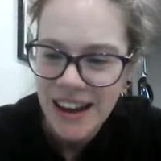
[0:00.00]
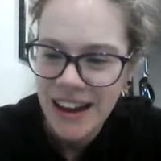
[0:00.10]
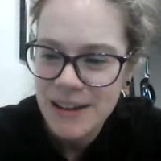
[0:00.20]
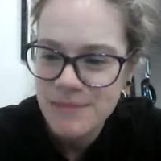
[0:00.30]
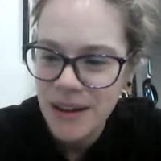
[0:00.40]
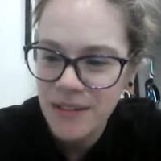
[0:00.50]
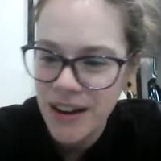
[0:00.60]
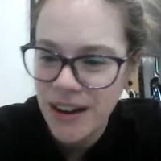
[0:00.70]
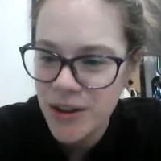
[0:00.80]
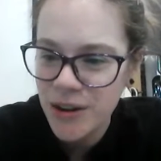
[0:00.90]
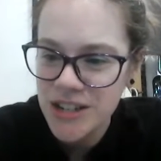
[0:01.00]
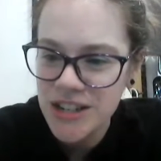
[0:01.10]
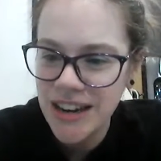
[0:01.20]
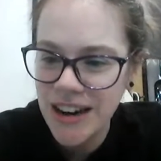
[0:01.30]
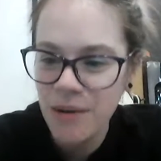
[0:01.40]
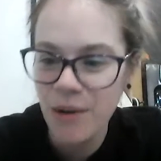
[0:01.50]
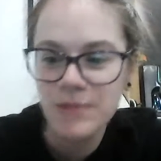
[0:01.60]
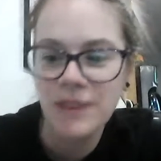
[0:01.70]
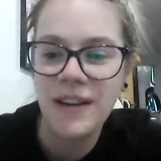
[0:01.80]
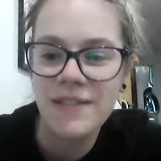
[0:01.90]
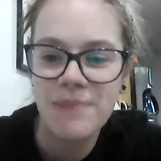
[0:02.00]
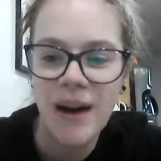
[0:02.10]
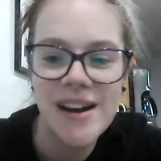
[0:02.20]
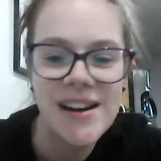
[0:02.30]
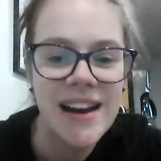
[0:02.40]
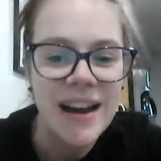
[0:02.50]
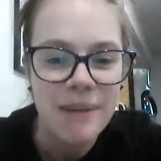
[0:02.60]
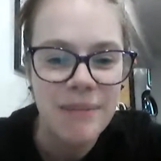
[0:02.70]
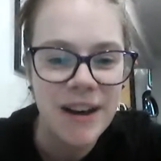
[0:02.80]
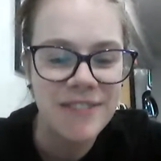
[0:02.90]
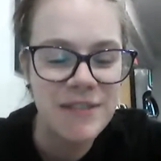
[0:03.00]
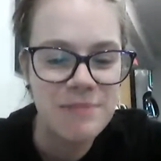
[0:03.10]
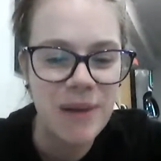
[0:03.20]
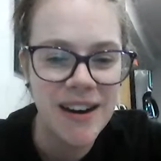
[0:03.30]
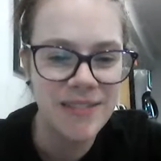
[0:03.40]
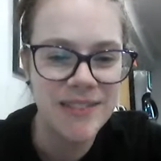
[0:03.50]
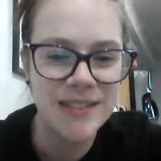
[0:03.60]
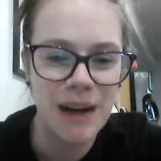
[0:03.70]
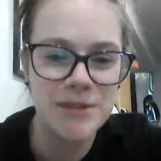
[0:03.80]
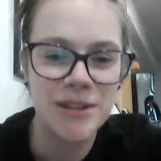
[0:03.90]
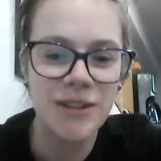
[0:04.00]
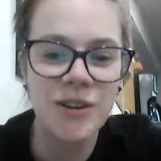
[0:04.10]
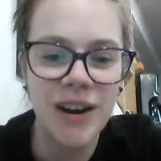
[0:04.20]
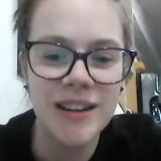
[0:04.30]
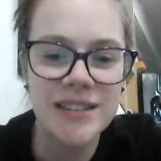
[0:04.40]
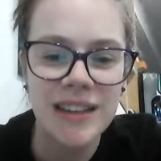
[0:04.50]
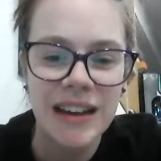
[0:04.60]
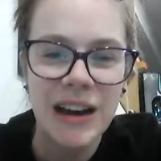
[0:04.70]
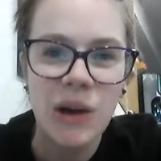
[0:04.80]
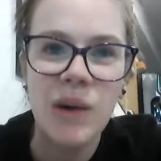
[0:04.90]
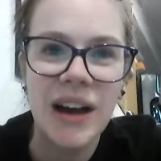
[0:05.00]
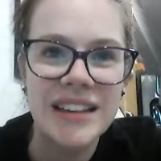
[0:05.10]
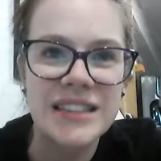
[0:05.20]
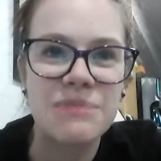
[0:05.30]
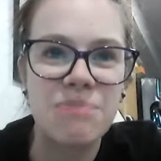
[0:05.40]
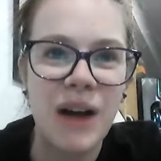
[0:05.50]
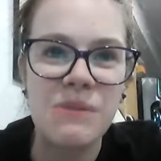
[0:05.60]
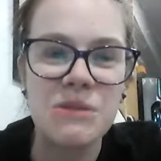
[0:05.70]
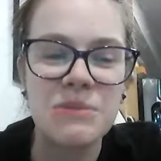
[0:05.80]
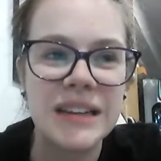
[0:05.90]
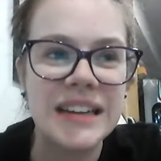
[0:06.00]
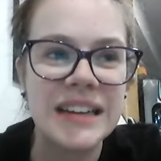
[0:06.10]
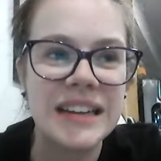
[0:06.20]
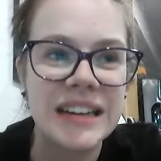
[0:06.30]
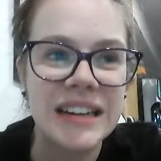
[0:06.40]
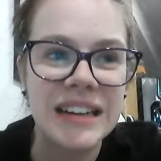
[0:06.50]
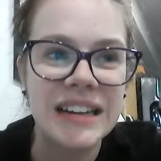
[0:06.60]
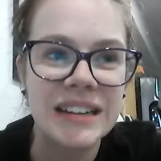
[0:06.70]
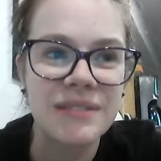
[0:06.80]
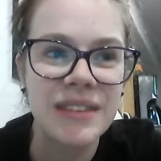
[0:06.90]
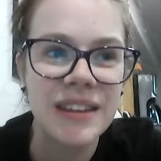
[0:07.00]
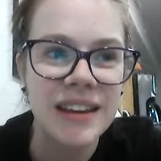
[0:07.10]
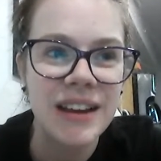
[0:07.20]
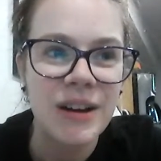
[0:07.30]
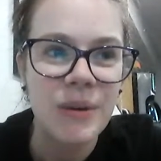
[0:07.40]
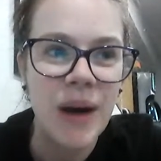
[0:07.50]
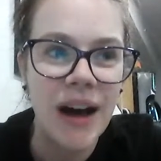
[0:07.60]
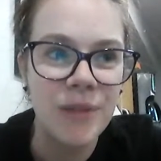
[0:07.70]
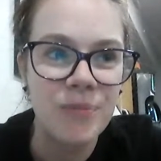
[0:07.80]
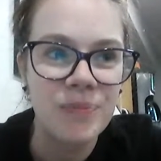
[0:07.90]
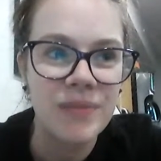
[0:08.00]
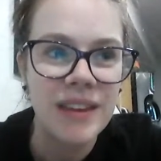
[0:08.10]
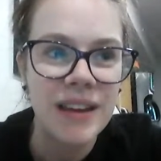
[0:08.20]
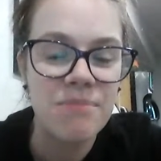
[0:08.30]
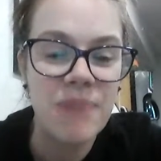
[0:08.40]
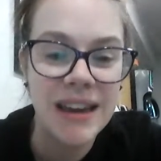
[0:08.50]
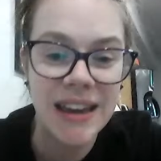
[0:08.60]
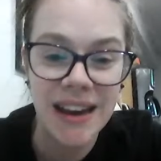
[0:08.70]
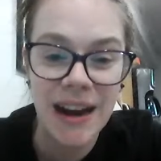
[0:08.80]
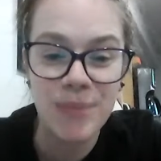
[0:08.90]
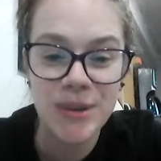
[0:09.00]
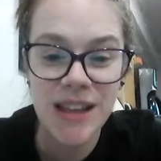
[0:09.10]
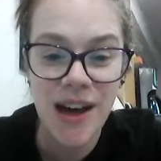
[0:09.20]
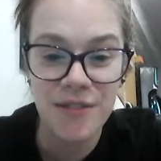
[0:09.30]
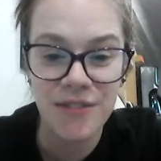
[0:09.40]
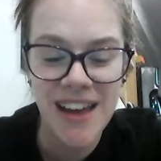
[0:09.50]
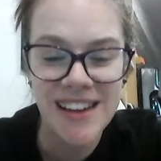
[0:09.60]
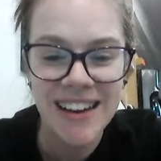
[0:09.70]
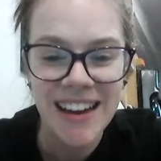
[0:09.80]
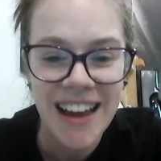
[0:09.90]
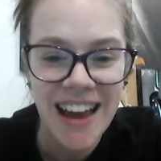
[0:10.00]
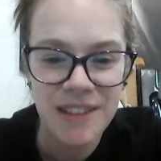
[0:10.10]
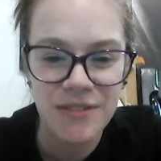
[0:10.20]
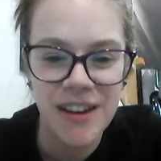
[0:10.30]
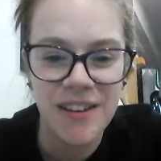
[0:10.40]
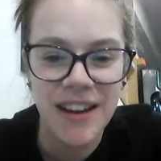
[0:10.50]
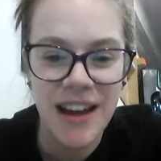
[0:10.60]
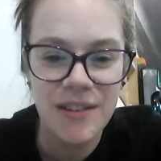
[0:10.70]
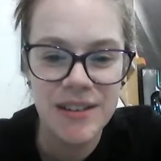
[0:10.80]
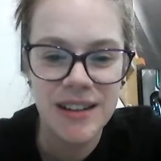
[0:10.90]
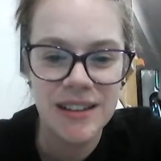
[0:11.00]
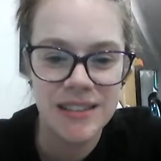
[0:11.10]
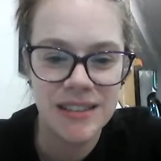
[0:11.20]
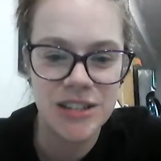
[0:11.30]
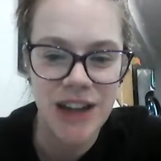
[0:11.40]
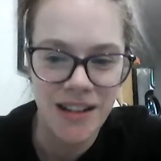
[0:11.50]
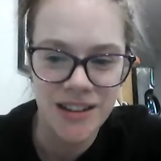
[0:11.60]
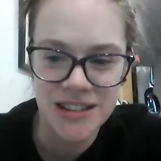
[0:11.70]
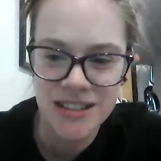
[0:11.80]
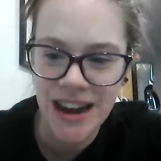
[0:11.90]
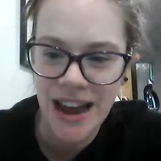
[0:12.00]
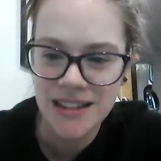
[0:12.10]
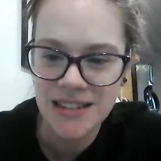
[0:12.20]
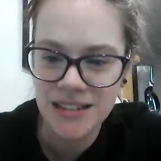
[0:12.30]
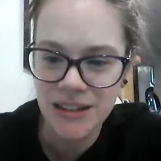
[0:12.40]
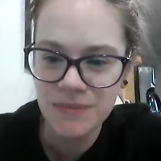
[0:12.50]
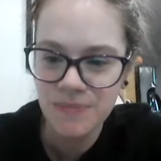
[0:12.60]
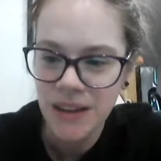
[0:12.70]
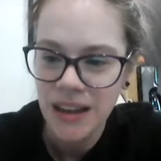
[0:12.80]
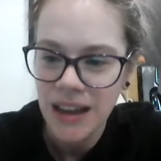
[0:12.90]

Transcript: I've got another question here. What was my favorite part? My favorite part of this obstacle course was probably, well, making it up was a lot of fun and figuring out the challenges that I had to do.